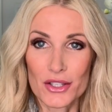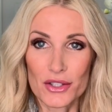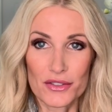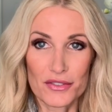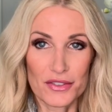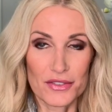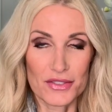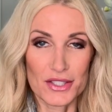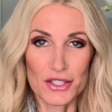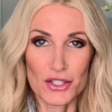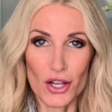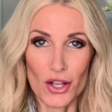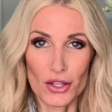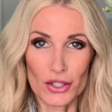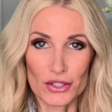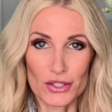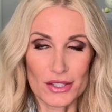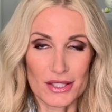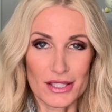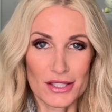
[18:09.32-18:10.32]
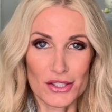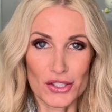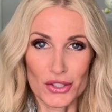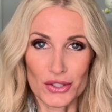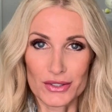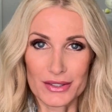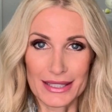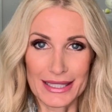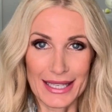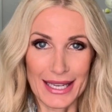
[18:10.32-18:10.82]
under $50, it
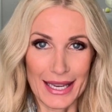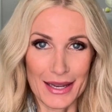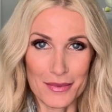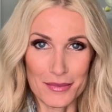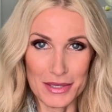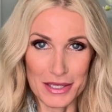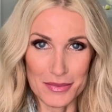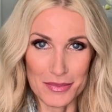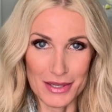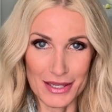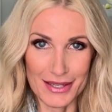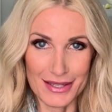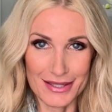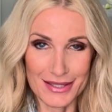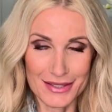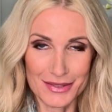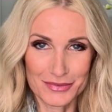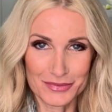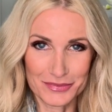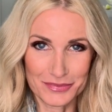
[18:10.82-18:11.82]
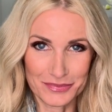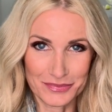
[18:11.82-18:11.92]
certainly can't be beat.